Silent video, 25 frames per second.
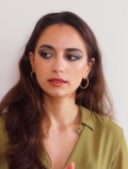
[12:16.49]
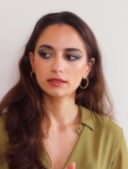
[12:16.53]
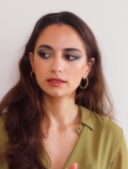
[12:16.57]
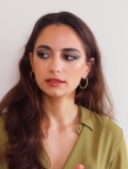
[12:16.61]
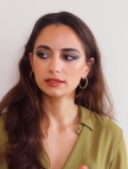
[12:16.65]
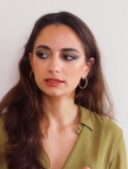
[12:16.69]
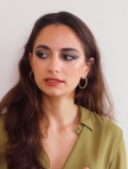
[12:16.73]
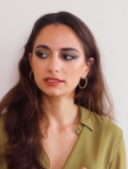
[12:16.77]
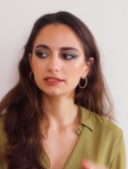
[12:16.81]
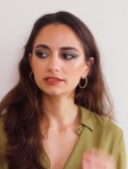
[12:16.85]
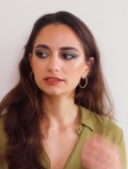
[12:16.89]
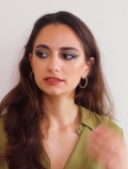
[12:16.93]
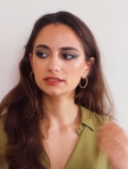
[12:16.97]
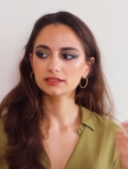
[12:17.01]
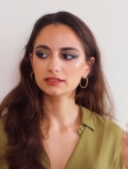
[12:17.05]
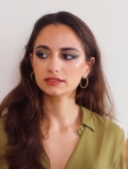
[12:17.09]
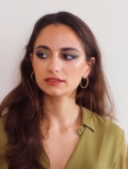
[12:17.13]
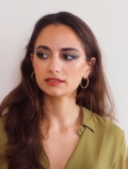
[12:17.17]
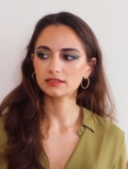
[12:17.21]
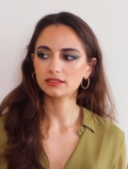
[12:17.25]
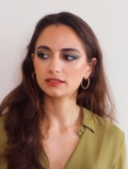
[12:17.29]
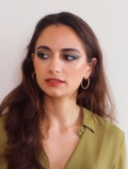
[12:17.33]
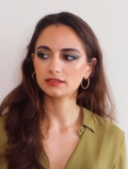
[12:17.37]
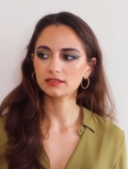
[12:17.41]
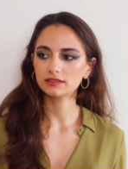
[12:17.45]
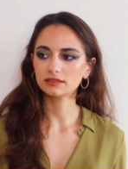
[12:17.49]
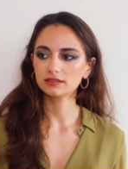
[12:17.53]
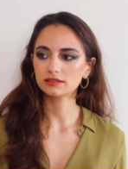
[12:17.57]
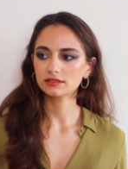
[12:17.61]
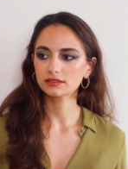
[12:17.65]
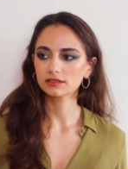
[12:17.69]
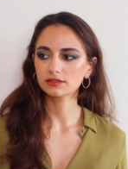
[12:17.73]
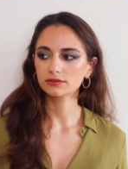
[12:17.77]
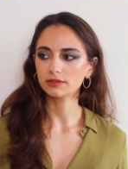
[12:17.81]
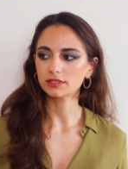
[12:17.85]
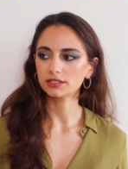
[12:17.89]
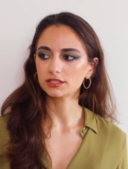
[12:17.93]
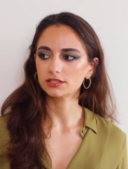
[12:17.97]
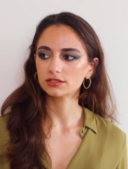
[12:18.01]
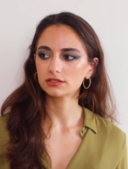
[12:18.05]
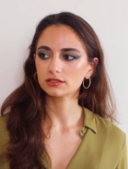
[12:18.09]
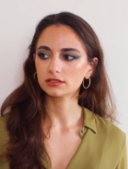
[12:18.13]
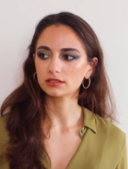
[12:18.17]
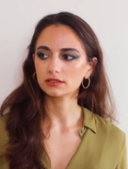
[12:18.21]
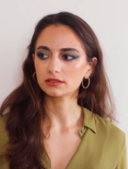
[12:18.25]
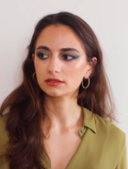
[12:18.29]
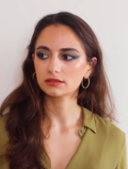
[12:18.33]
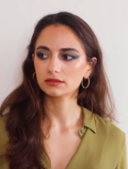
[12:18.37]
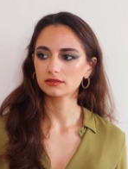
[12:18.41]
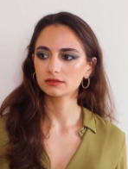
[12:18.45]
And here is another
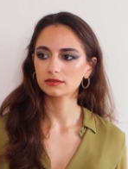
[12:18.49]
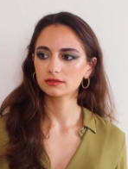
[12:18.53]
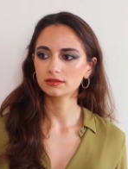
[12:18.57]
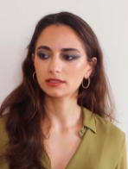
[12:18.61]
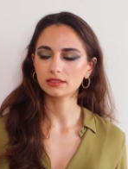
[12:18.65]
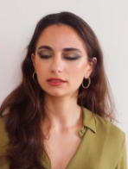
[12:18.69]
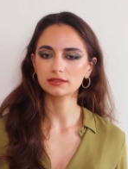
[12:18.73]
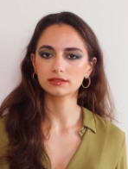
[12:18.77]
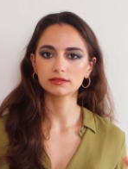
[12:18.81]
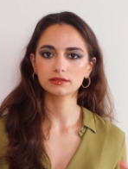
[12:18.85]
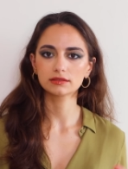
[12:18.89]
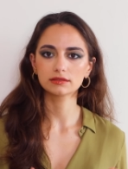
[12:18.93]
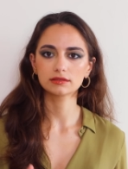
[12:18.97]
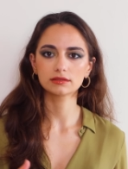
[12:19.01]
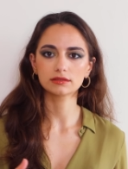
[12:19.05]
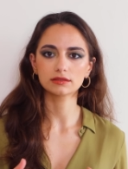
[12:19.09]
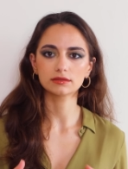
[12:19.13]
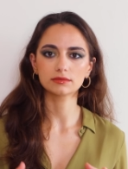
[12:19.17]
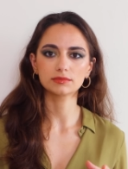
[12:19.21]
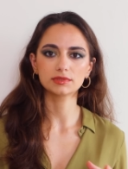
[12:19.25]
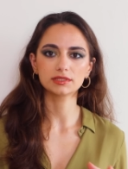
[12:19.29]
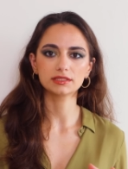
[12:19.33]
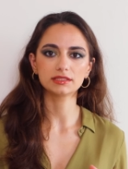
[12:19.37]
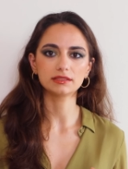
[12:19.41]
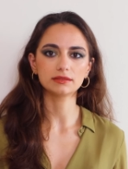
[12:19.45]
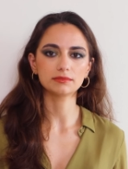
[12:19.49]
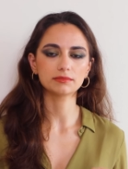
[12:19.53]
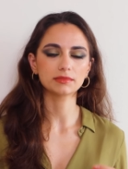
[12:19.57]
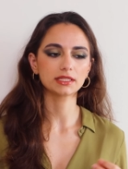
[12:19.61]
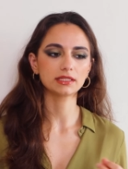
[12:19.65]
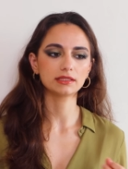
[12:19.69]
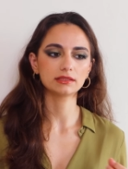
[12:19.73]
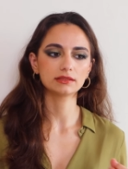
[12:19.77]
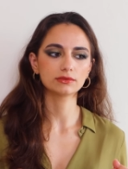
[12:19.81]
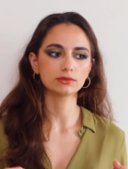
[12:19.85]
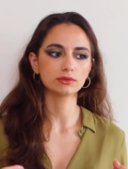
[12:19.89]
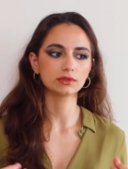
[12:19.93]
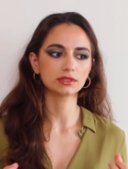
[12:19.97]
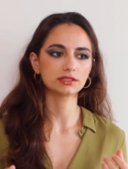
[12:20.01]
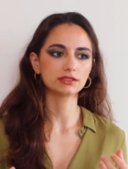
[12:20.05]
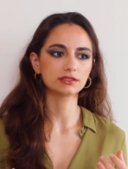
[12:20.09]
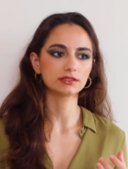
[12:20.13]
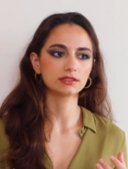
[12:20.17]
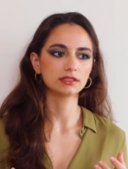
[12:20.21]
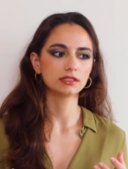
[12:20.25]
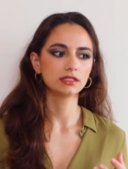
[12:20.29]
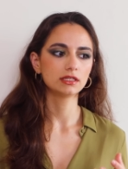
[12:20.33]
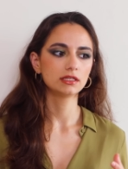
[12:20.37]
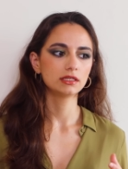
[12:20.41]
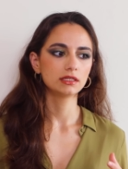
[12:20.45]
question that somebody might wonder.